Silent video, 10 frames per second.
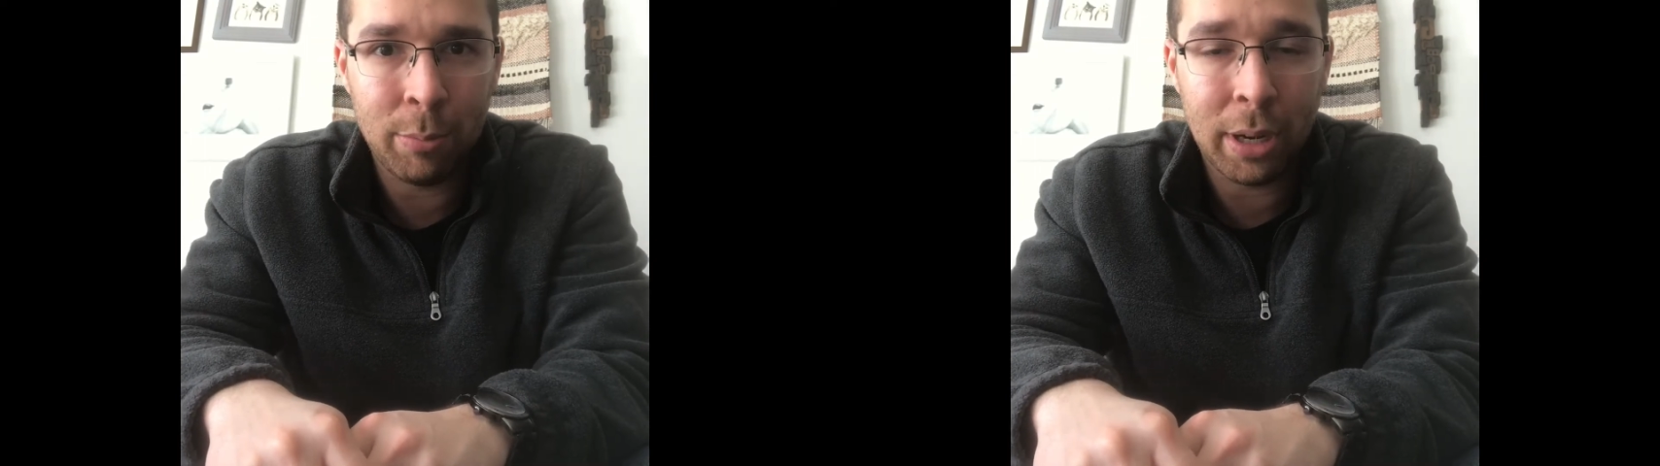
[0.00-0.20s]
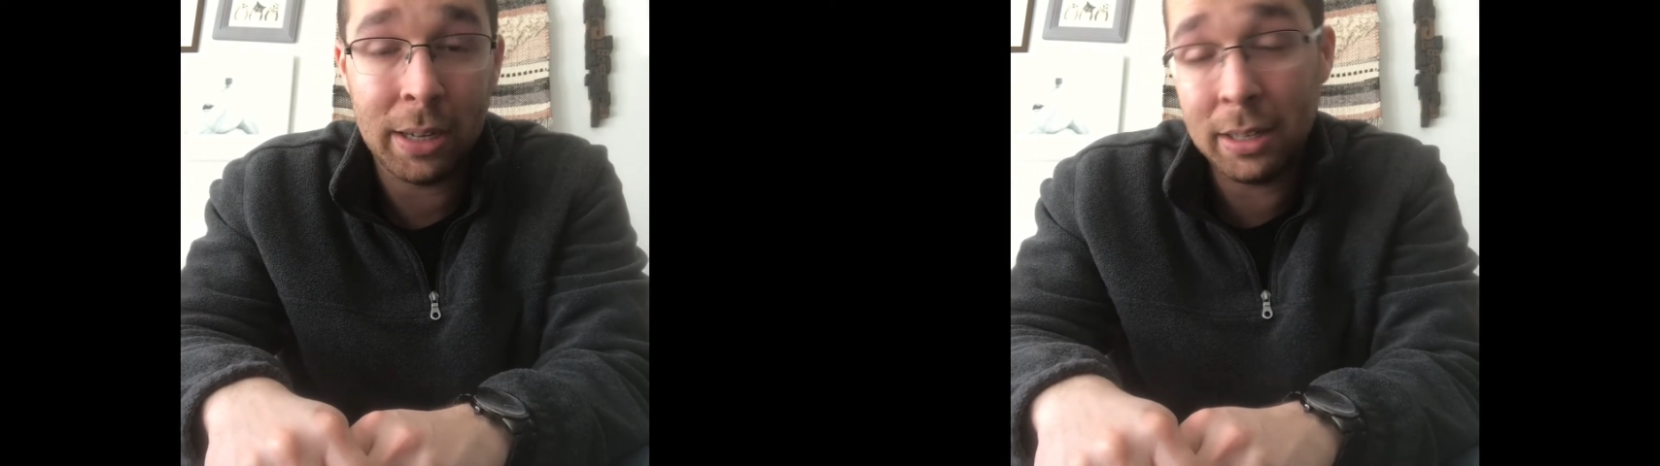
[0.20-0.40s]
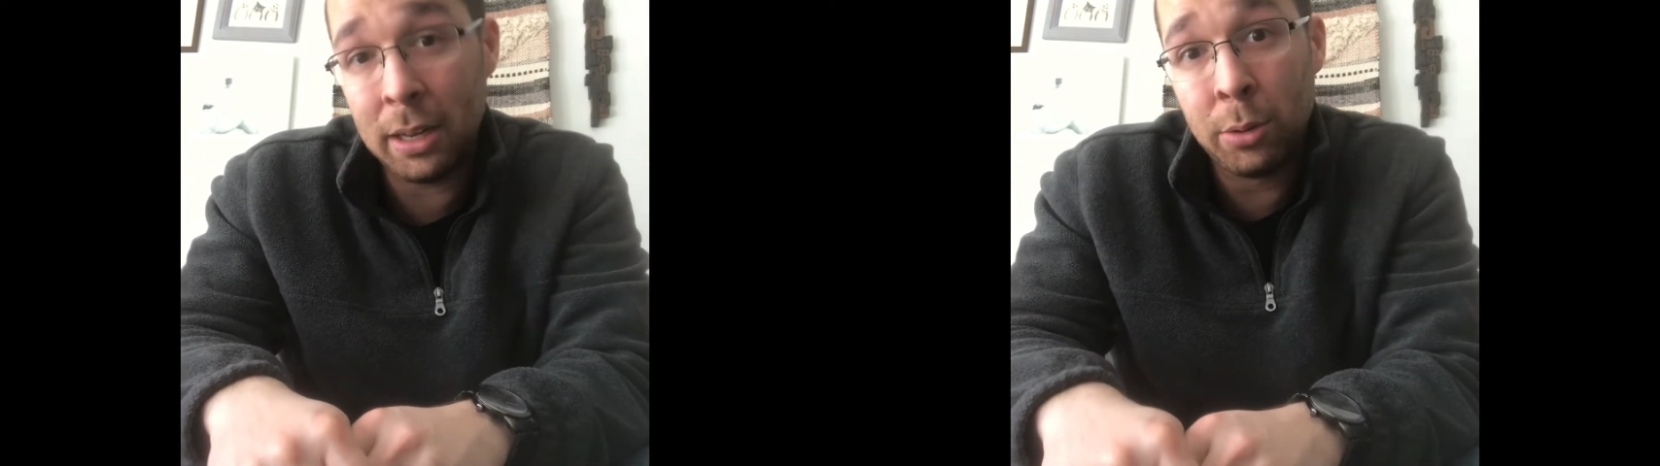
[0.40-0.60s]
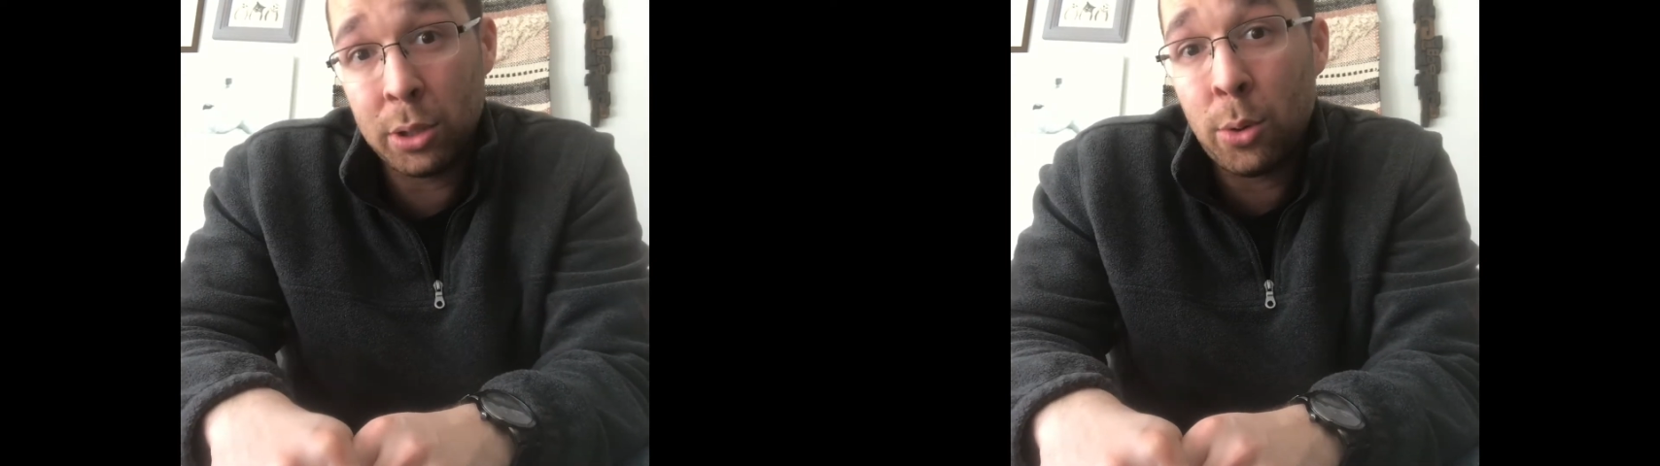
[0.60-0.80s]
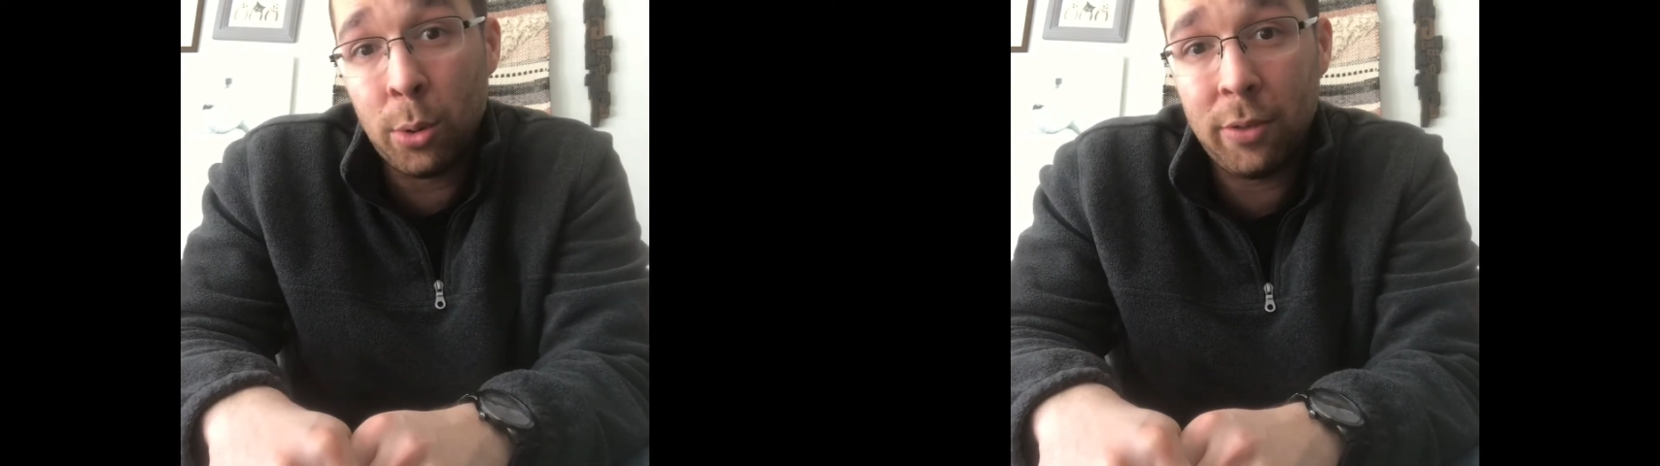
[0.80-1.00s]
but it was
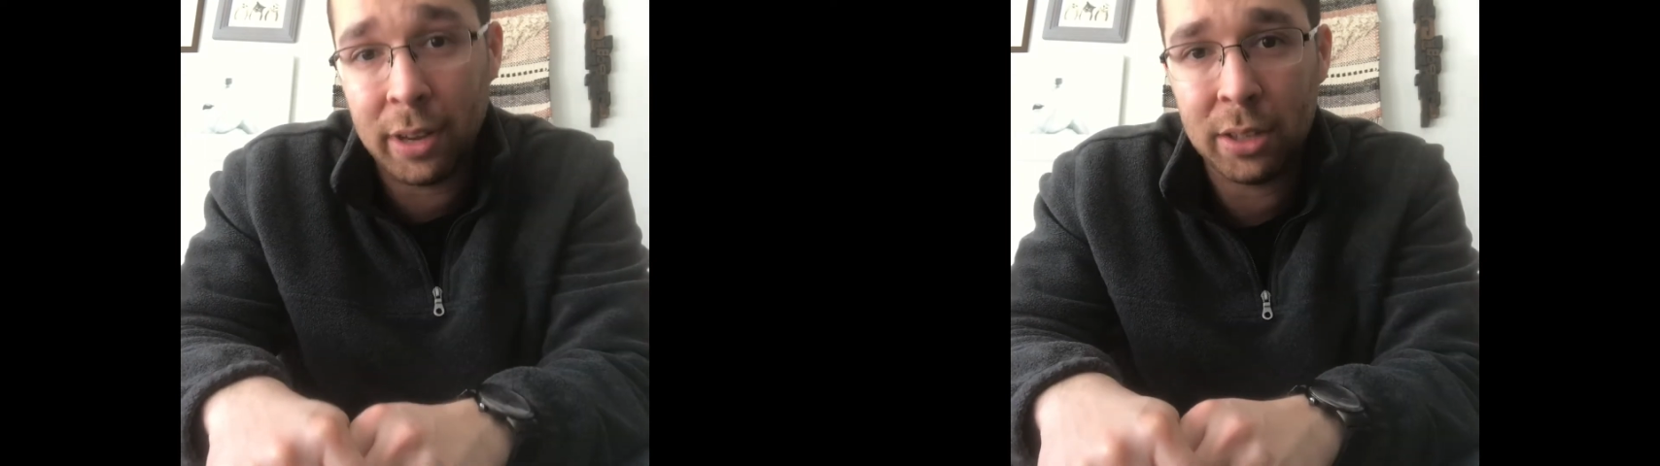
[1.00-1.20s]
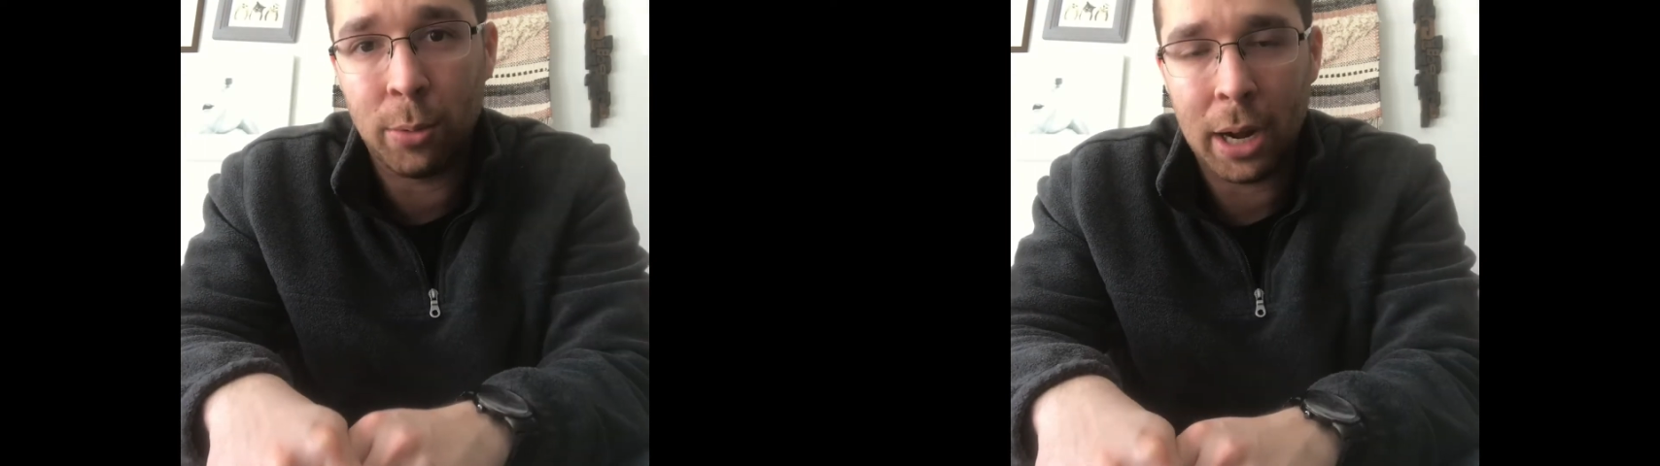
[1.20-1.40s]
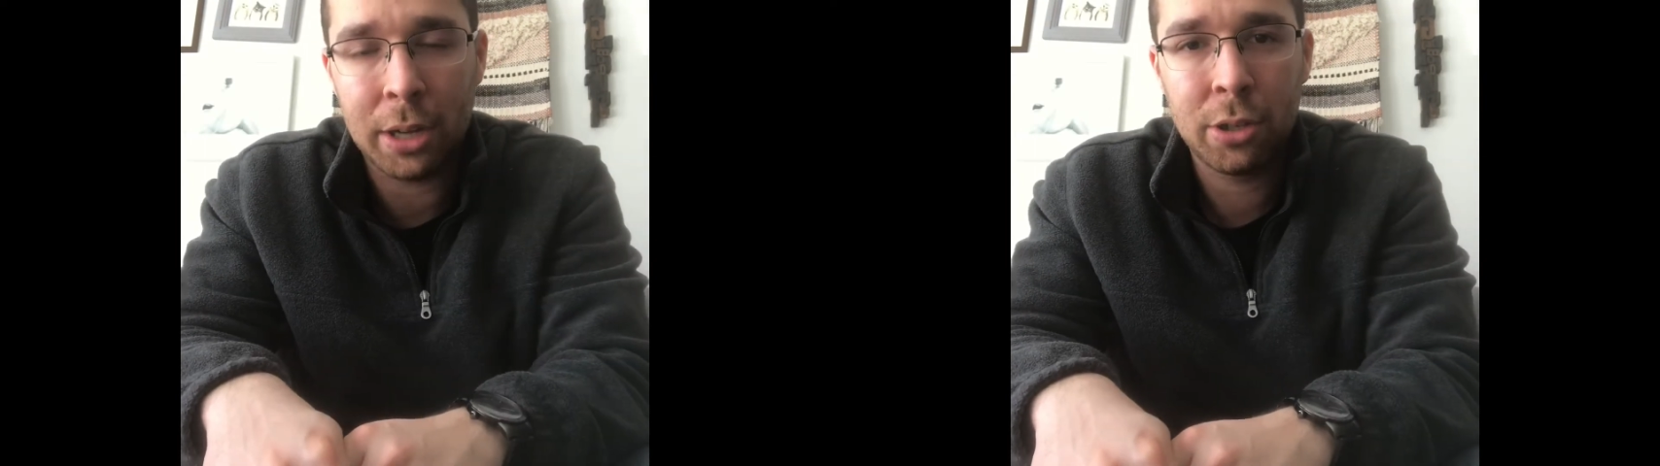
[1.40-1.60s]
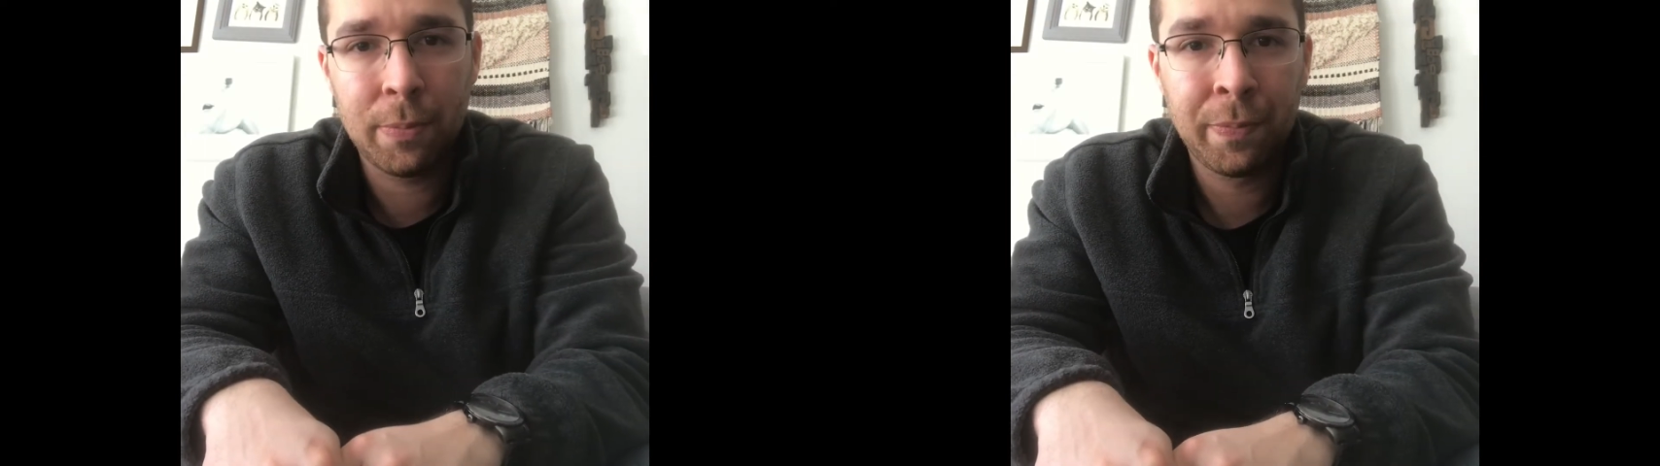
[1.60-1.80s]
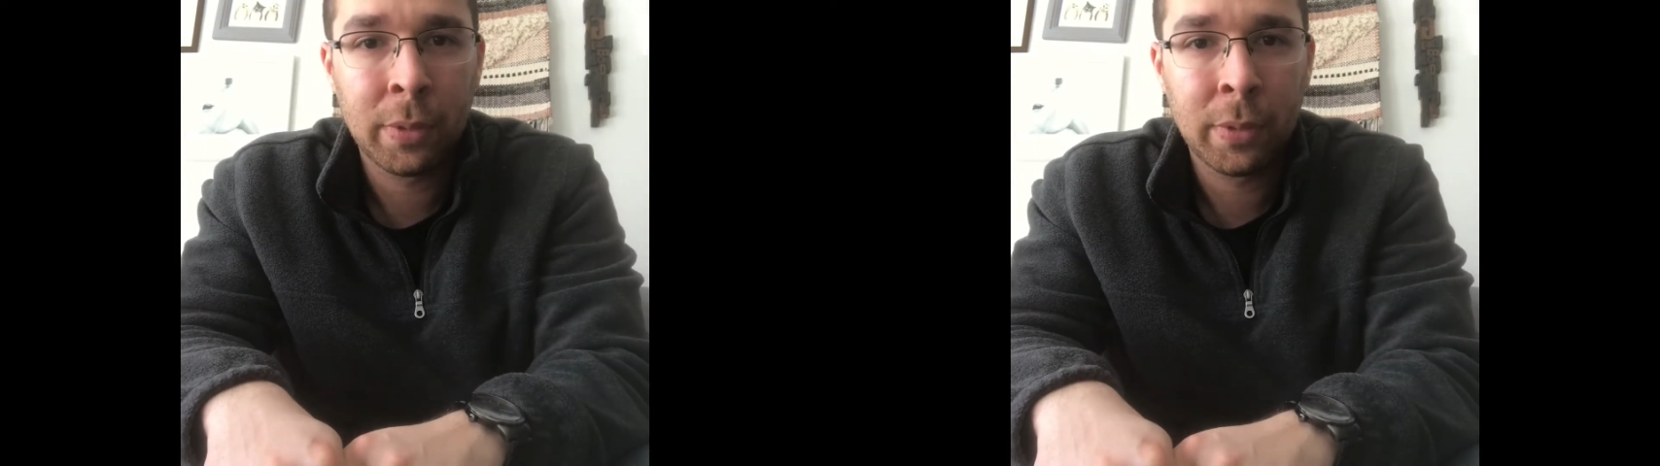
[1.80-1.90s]
a cool event to watch.